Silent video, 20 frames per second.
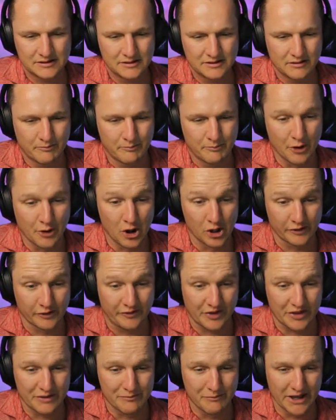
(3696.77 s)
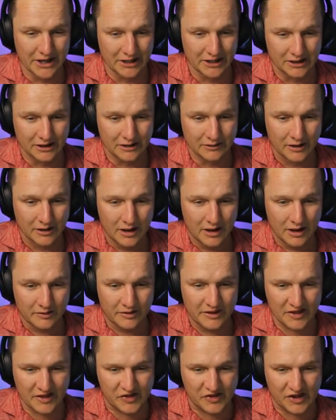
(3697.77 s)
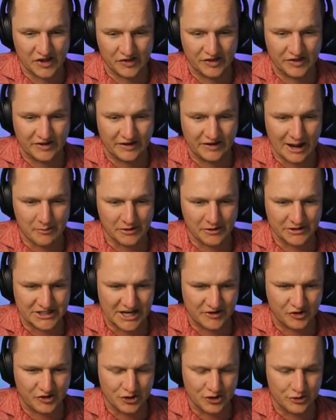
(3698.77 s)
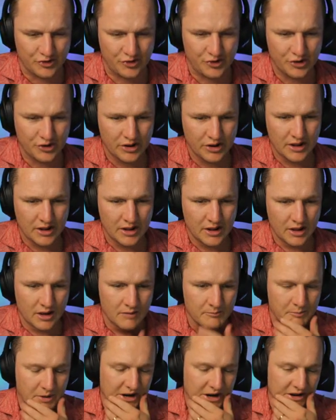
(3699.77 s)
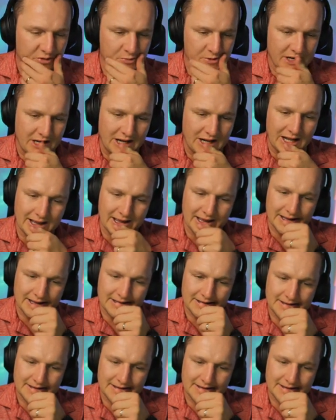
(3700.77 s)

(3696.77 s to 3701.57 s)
Ball to the middle. This is Gabriel Jesus, but it's been cleared.